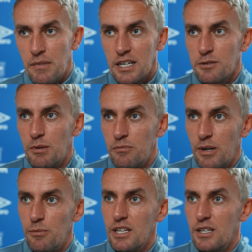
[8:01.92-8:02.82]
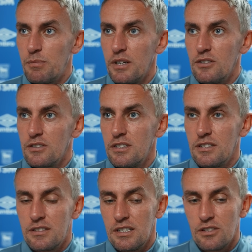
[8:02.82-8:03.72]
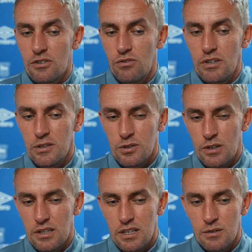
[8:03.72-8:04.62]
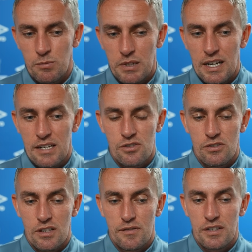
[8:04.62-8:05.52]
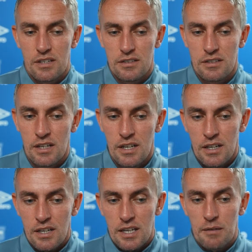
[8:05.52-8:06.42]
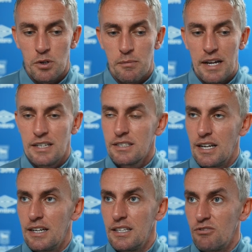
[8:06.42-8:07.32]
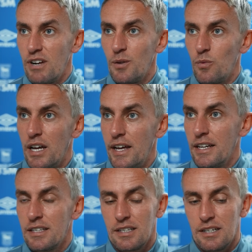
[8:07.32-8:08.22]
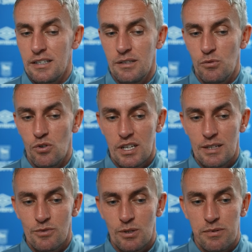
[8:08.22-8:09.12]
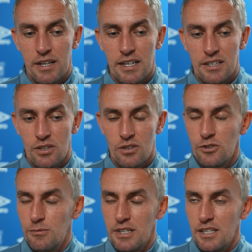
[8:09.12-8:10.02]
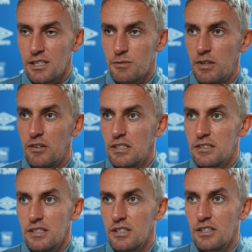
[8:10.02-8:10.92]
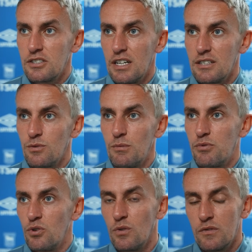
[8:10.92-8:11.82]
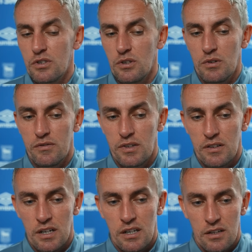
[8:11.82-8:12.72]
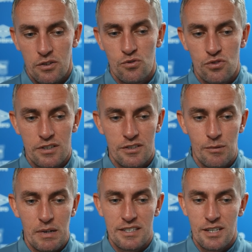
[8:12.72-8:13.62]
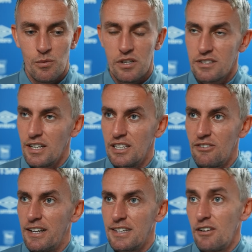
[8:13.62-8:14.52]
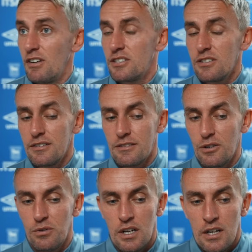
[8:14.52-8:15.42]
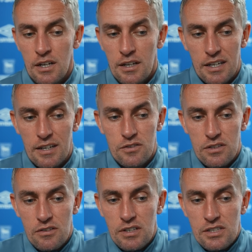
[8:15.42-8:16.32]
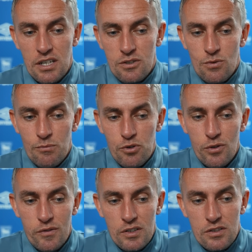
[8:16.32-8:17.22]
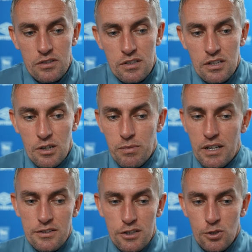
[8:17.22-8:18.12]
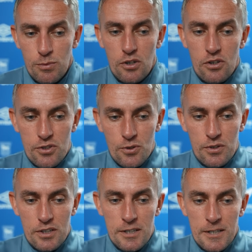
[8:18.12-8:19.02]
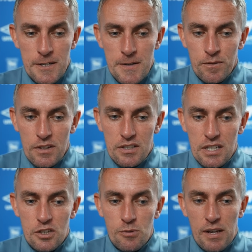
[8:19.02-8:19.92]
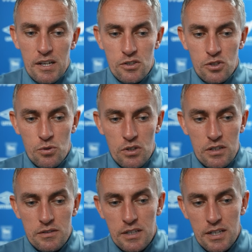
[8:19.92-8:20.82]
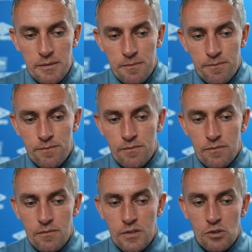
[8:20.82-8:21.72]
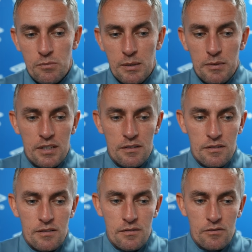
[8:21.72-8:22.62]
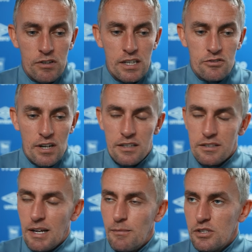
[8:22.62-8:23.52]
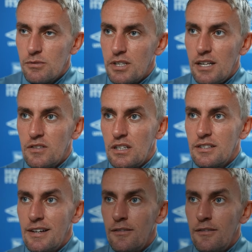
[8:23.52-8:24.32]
maximum Premier League appearances in their career. So I think it would be natural if you can keep your mindset in the right way that the more games you play and you accumulate the experience, then you got a chance to improve. So and I do trust our mindset will stay in the right direction. So it gives us a great chance to improve, not just the young players here, but also the senior players who are, you know, maybe really trying to establish themselves at this